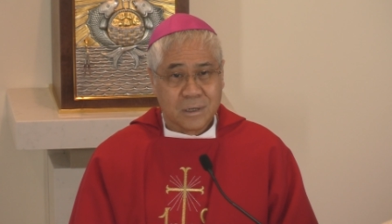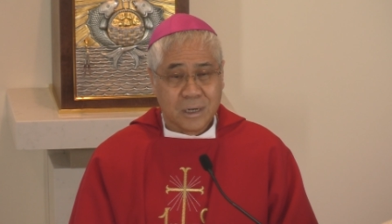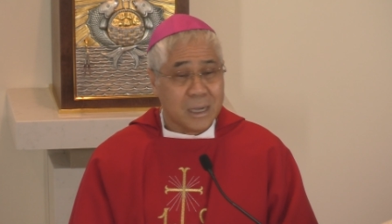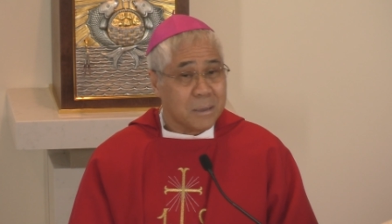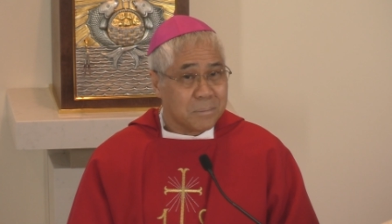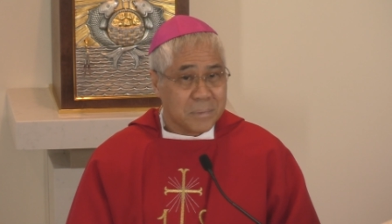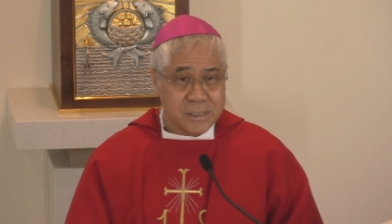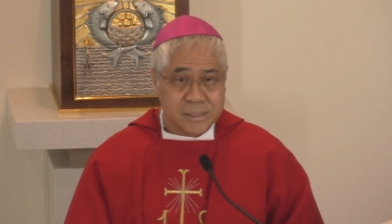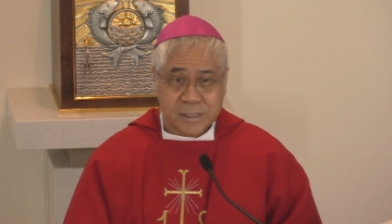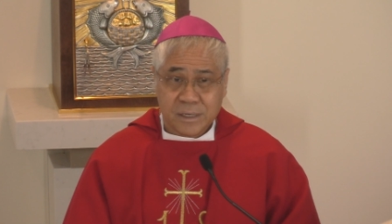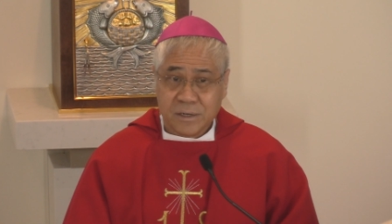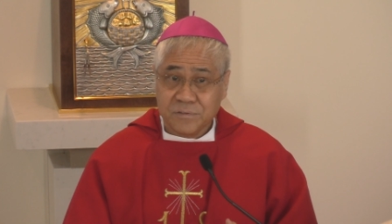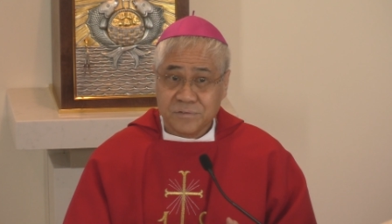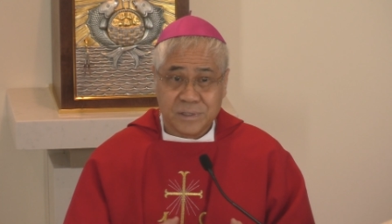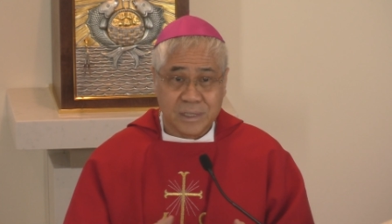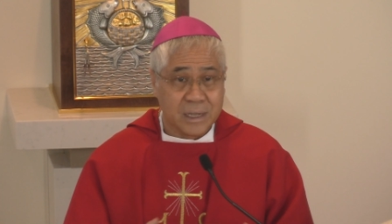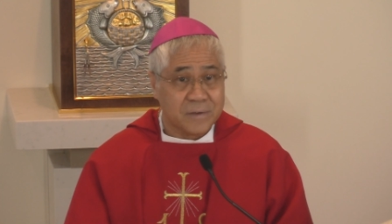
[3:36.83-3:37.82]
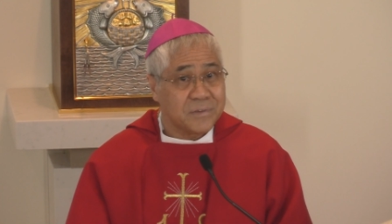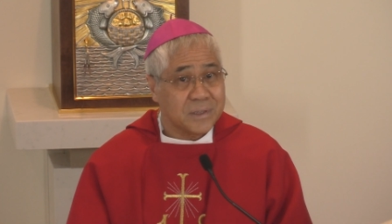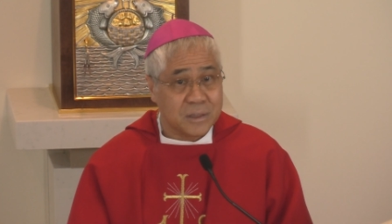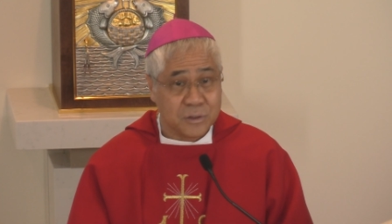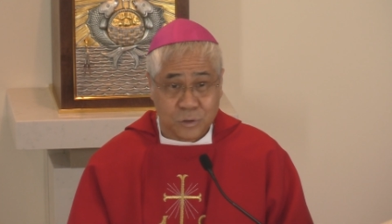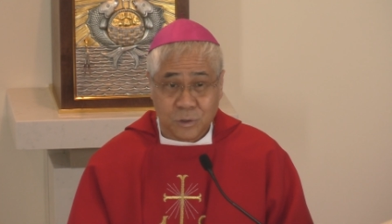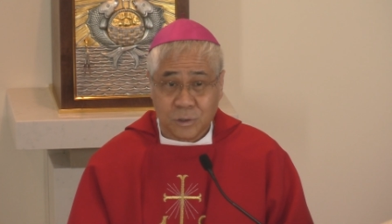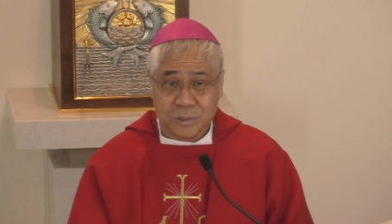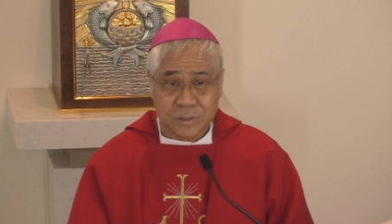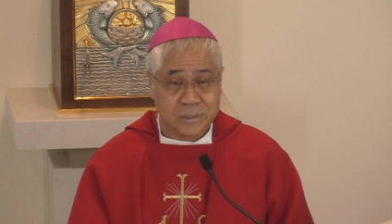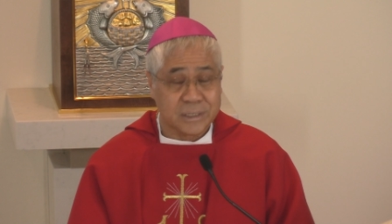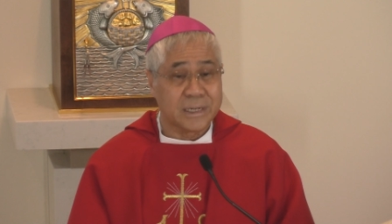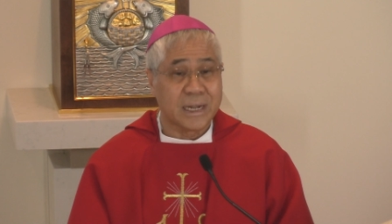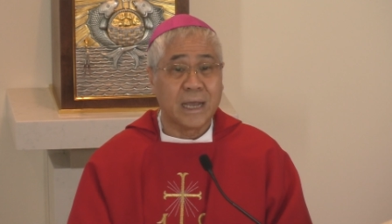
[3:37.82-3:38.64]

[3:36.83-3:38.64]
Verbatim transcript: I myself never thought that